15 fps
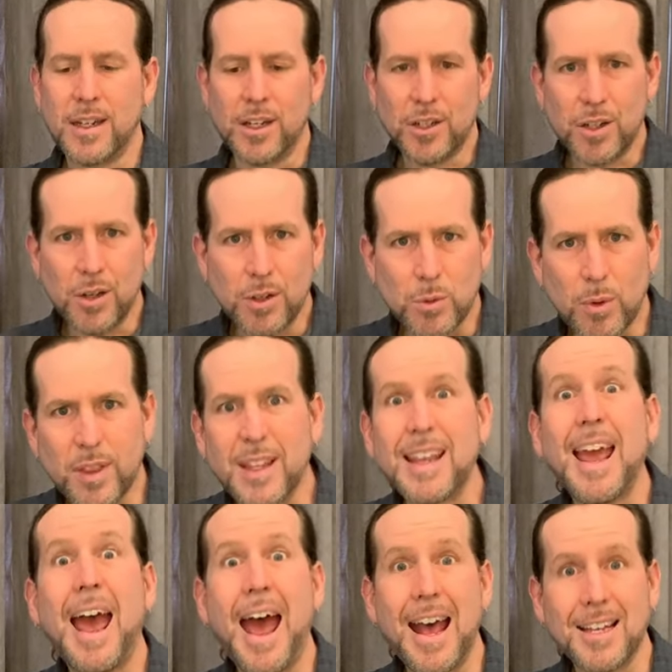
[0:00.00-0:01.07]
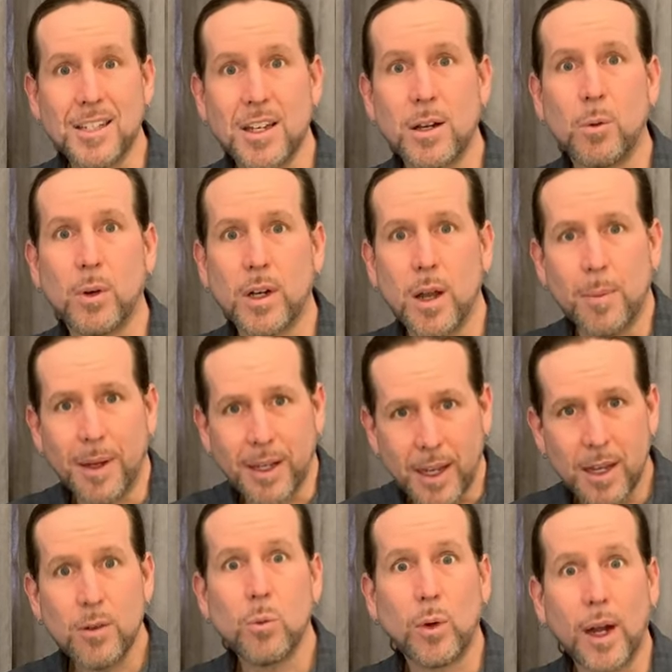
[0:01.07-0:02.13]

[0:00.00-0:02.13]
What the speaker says: issues with casting were coming in,